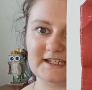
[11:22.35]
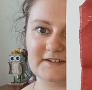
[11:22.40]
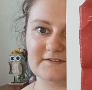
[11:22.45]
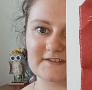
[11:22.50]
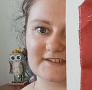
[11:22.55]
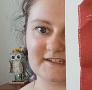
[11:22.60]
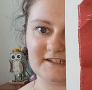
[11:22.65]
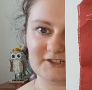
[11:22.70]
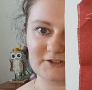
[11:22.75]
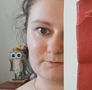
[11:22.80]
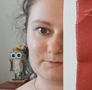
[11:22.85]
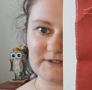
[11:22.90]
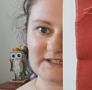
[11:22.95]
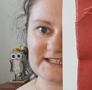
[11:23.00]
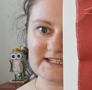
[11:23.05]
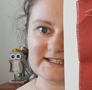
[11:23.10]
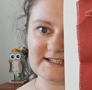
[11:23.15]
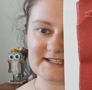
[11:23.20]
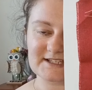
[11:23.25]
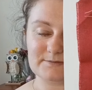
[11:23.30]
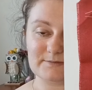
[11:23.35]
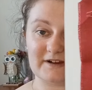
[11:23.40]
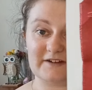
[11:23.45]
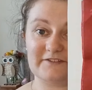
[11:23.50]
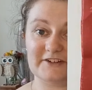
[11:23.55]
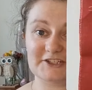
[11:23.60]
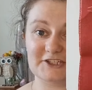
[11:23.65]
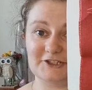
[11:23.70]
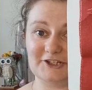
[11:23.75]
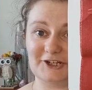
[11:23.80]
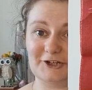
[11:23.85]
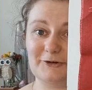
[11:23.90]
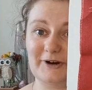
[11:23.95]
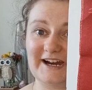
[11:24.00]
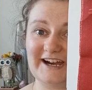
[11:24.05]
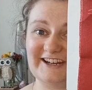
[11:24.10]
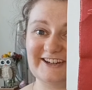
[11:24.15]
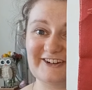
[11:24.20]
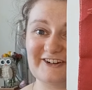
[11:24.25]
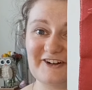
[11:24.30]
I've stitched bees as well. I've actually done
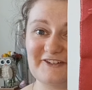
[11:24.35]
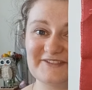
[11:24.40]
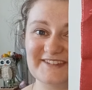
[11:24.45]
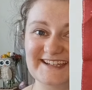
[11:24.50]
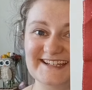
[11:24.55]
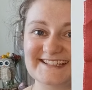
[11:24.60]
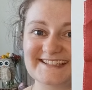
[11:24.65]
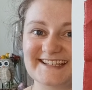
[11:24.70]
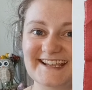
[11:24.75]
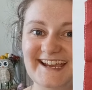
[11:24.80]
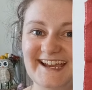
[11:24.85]
quite a lot on this.